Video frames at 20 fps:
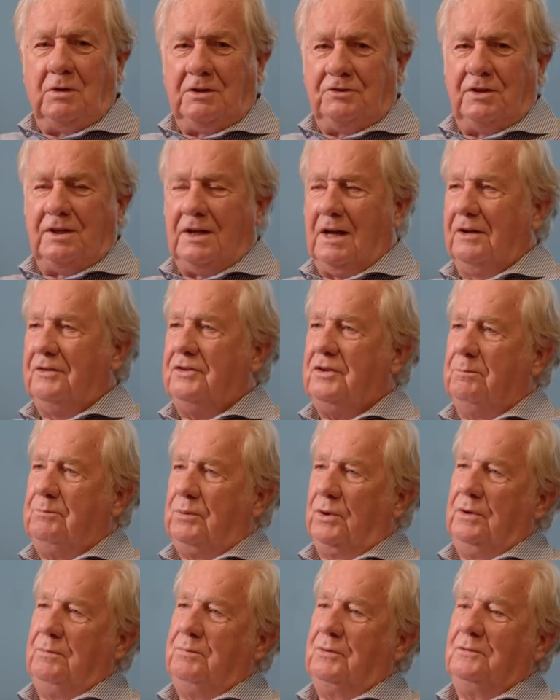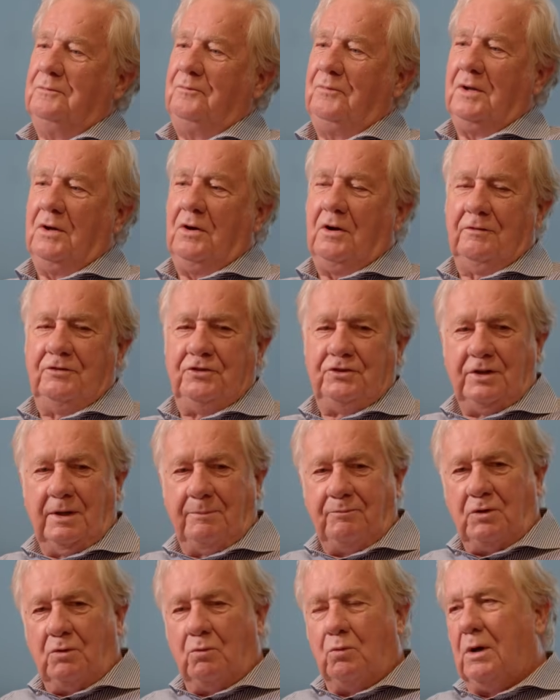once again, it's the people. I've
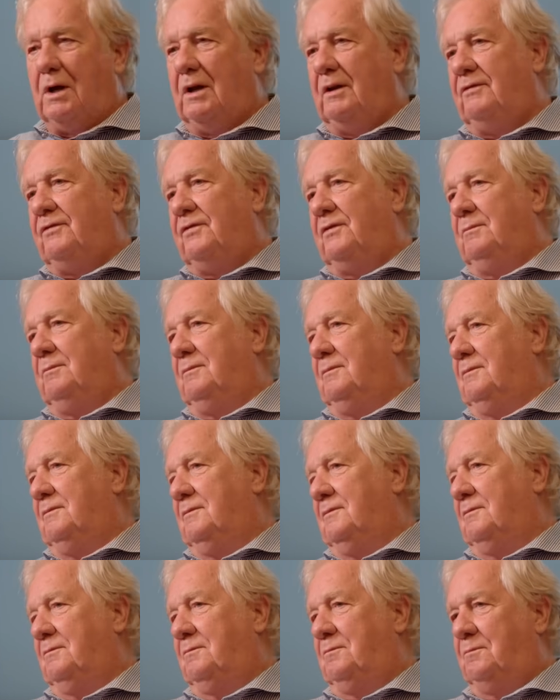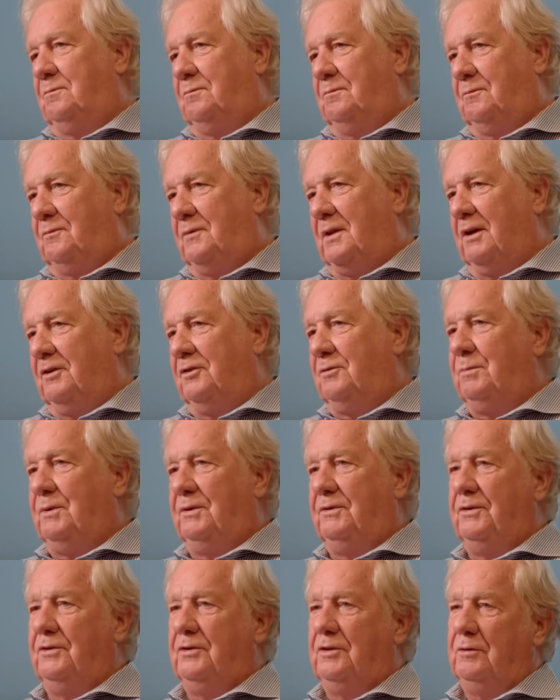stepped away from those
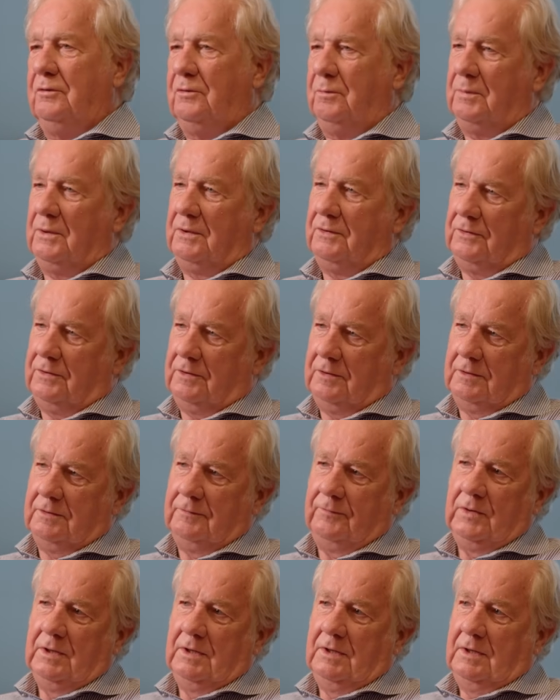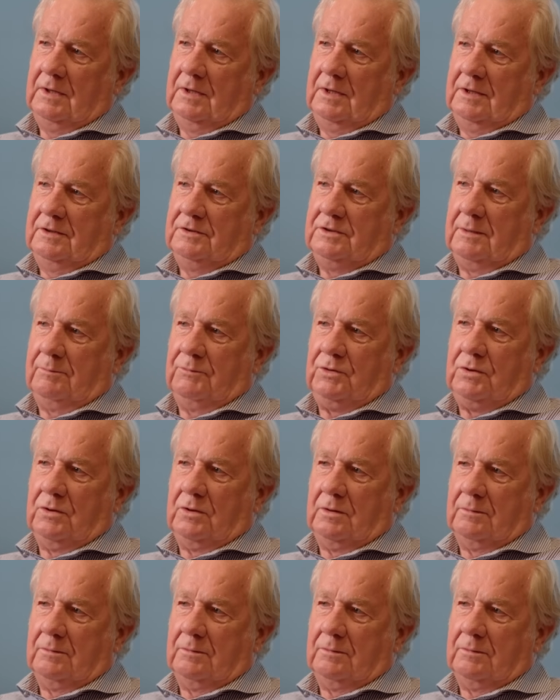businesses because I'm